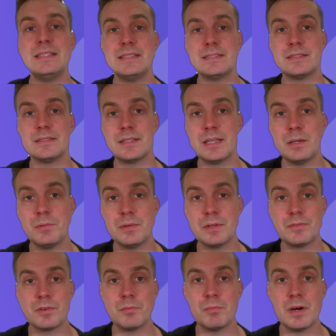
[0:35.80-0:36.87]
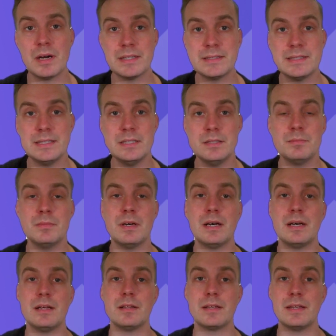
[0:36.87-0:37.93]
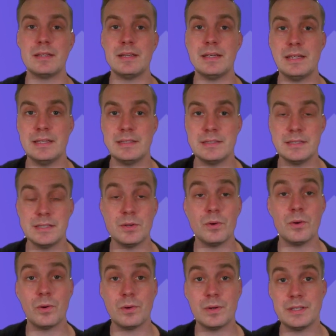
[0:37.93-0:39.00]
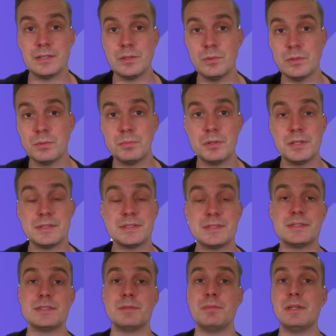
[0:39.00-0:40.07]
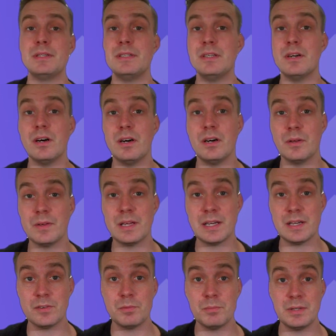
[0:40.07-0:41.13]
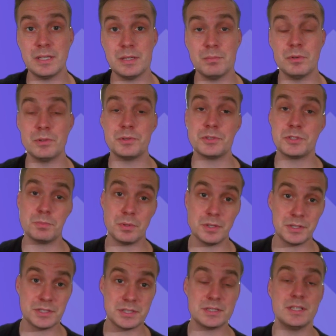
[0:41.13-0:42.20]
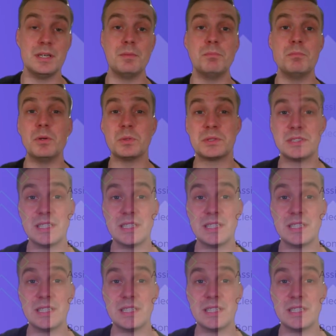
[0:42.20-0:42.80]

decent game week for my team. I'll get 80 or 81 points depending on how many bonus points Mo